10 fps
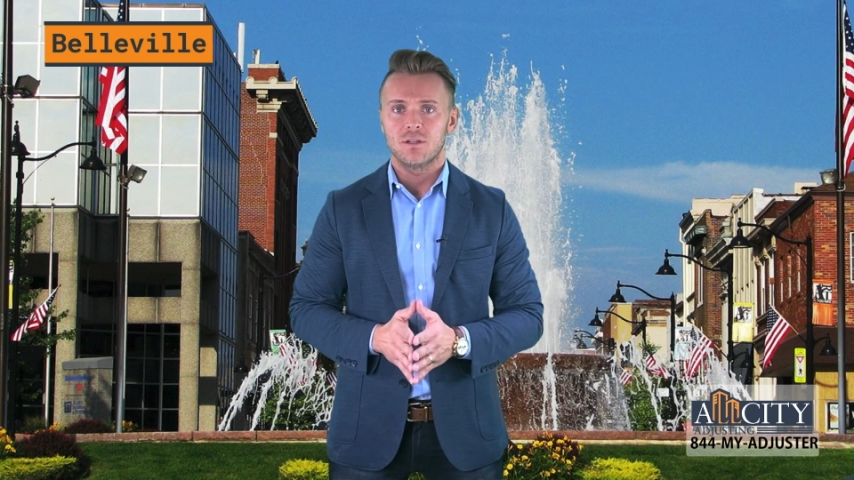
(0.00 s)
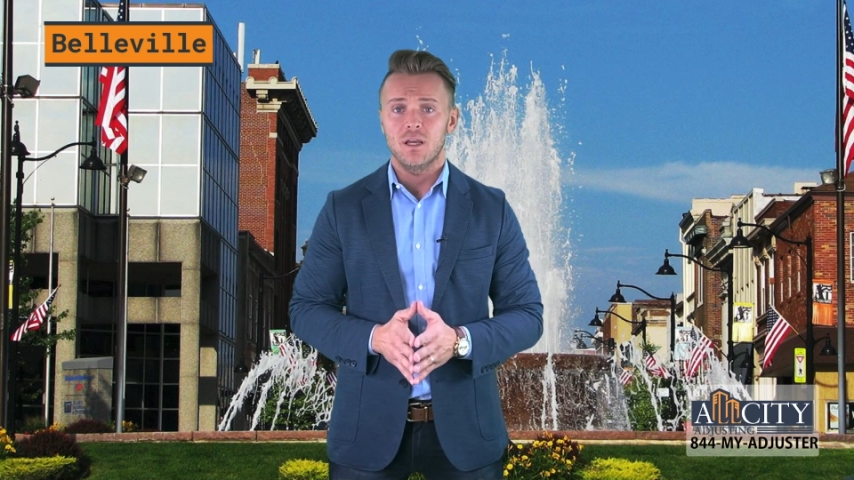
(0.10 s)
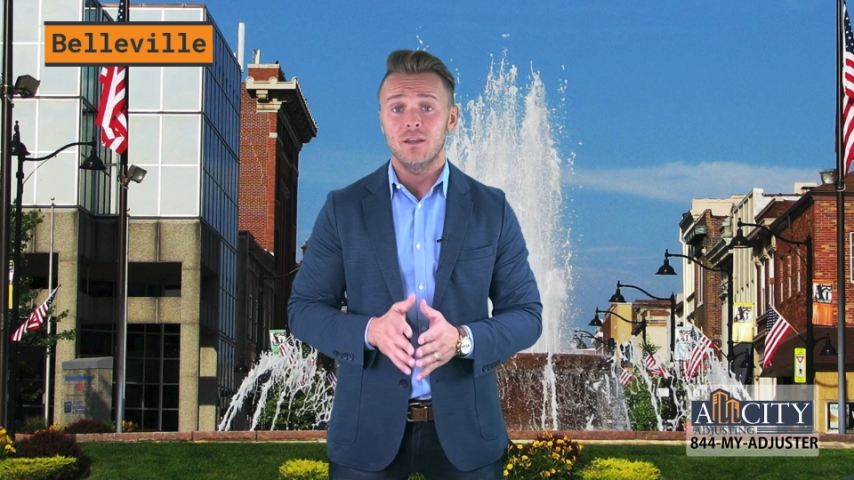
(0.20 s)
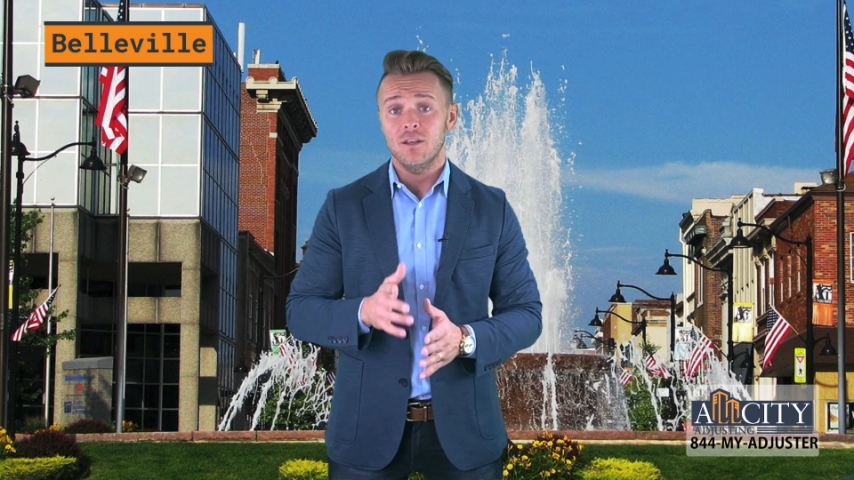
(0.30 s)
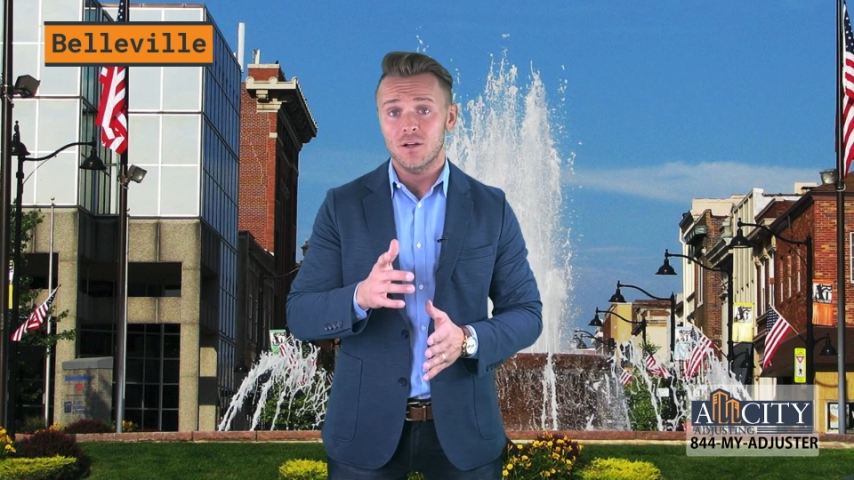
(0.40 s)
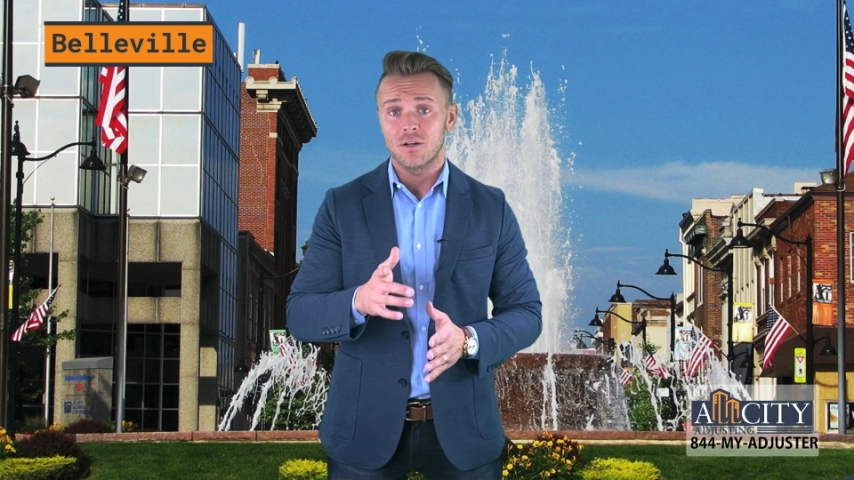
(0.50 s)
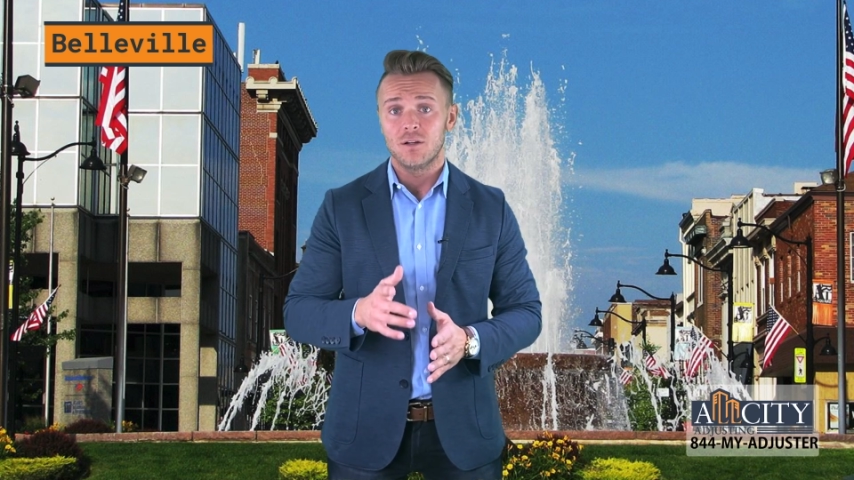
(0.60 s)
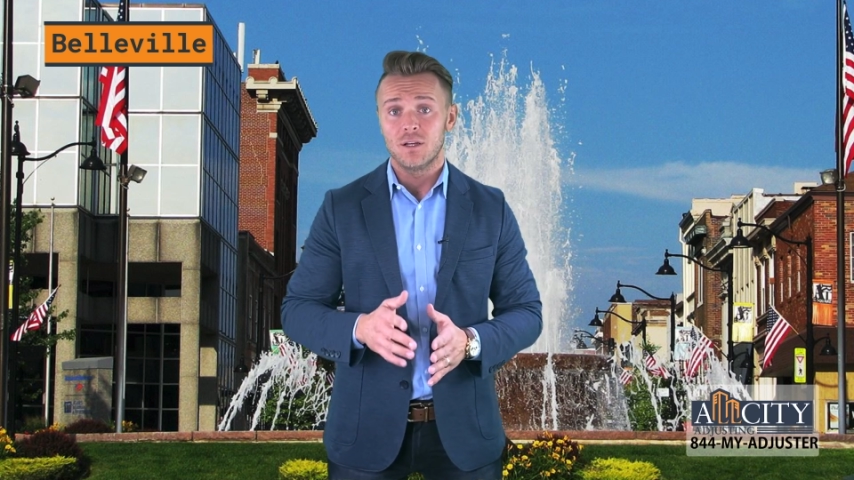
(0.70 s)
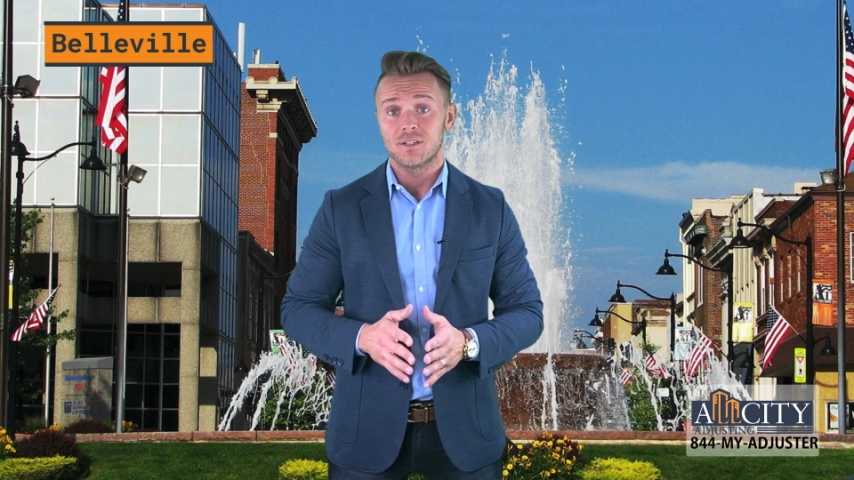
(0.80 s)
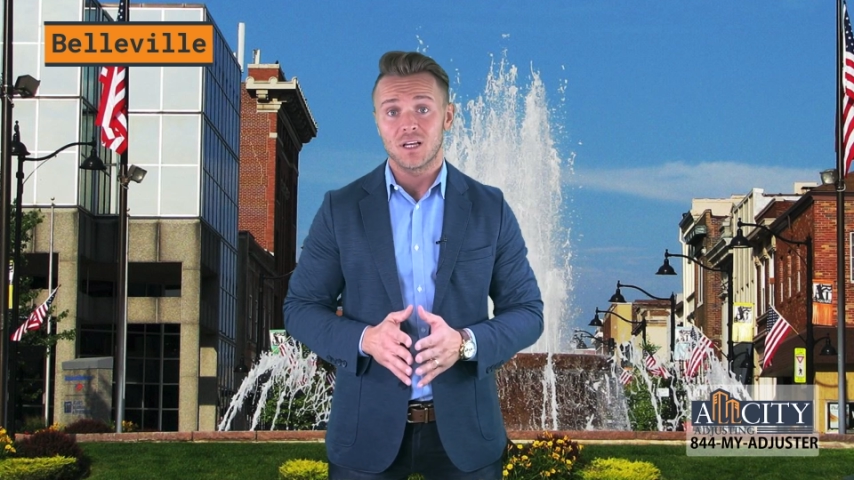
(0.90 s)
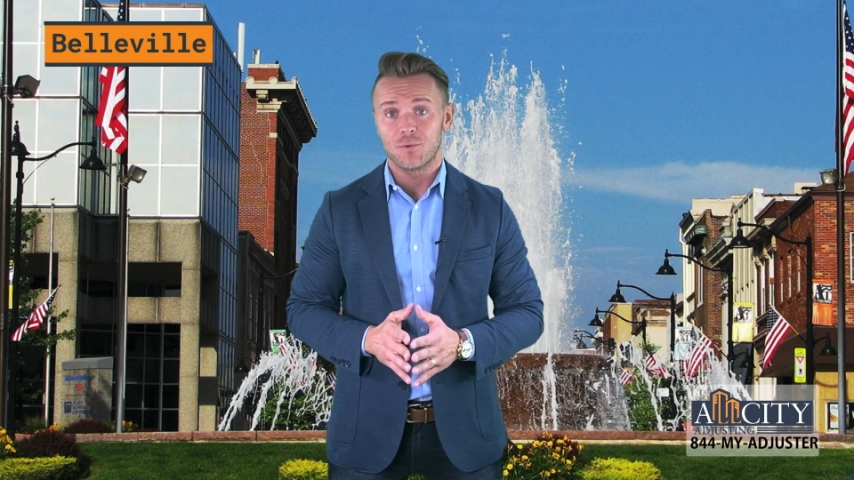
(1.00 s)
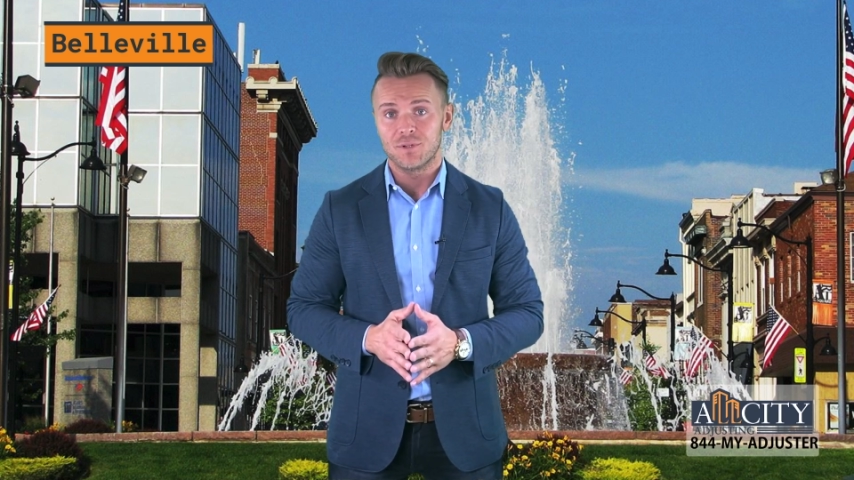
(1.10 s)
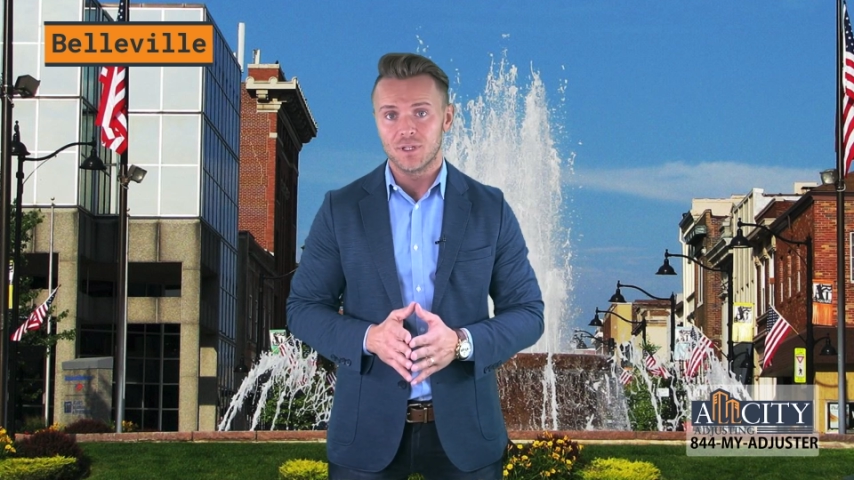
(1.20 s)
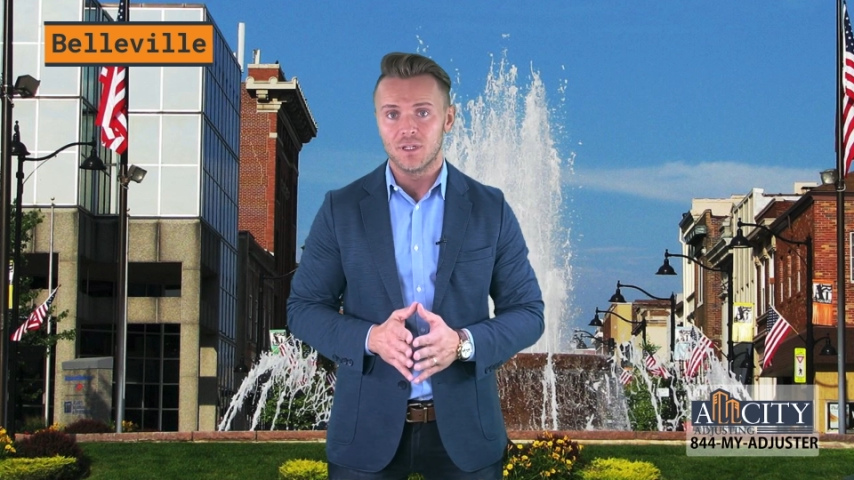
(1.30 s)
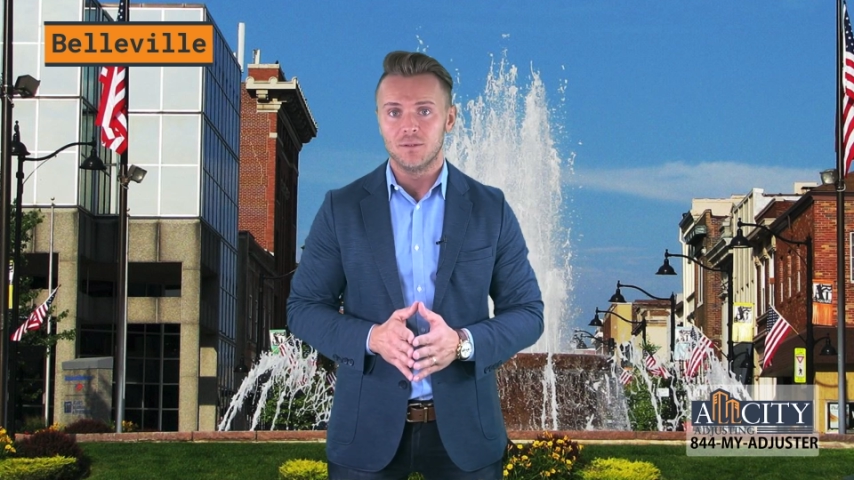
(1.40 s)
And here is how we
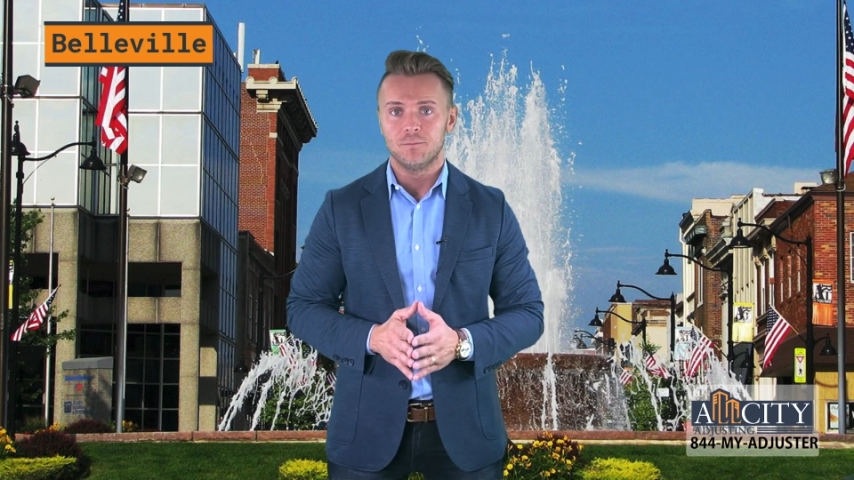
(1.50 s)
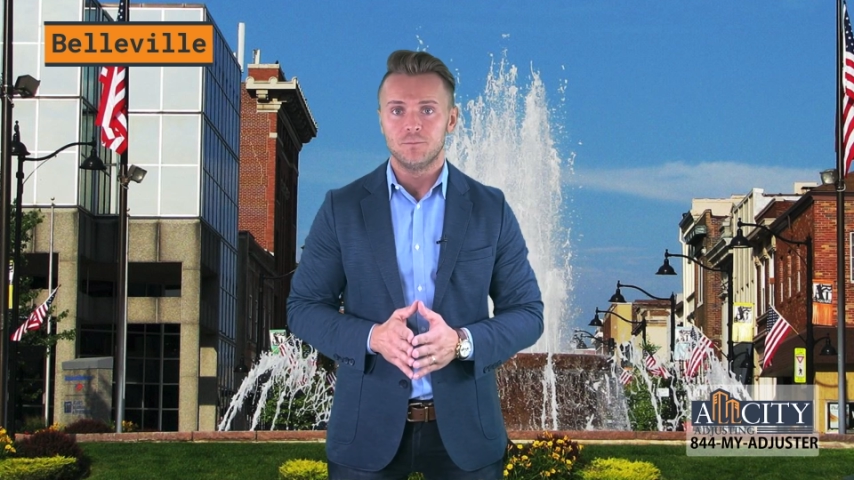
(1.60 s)
did it.